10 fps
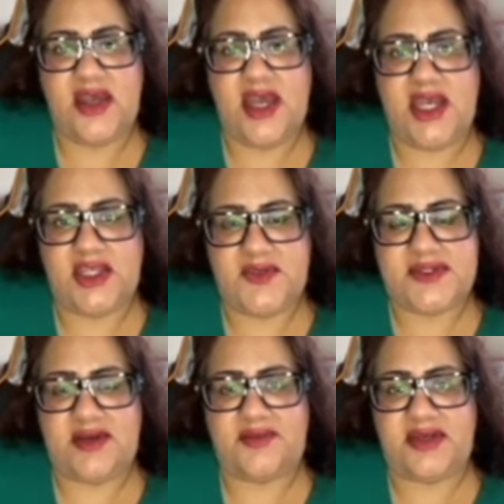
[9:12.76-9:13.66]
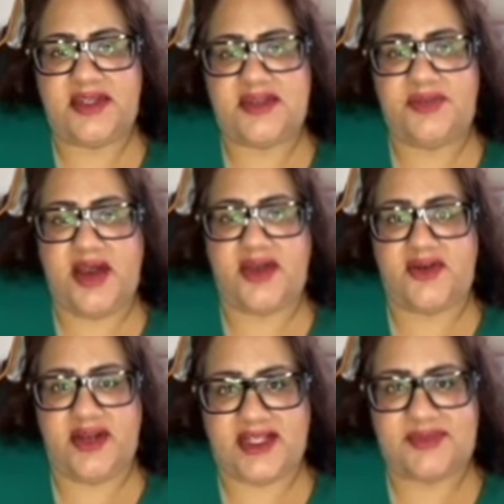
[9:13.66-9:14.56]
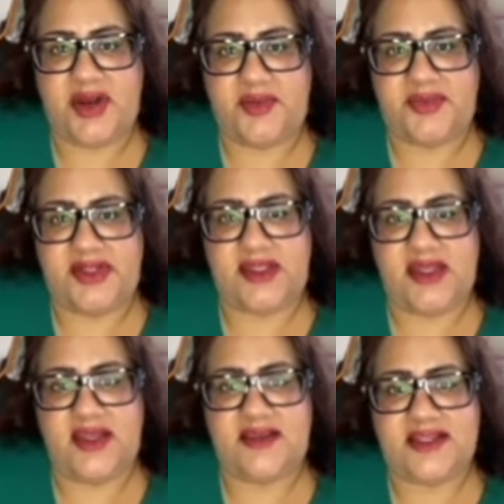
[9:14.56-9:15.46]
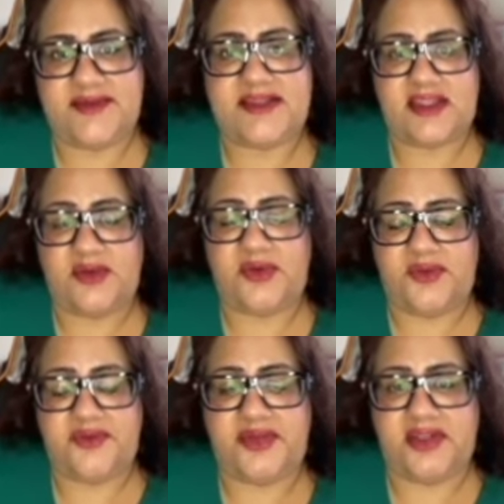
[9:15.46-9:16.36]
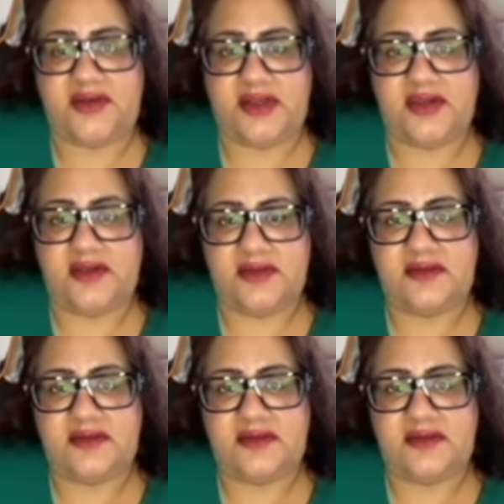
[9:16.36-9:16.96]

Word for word: and use that money to buy your next property. And that's basically what we've been doing.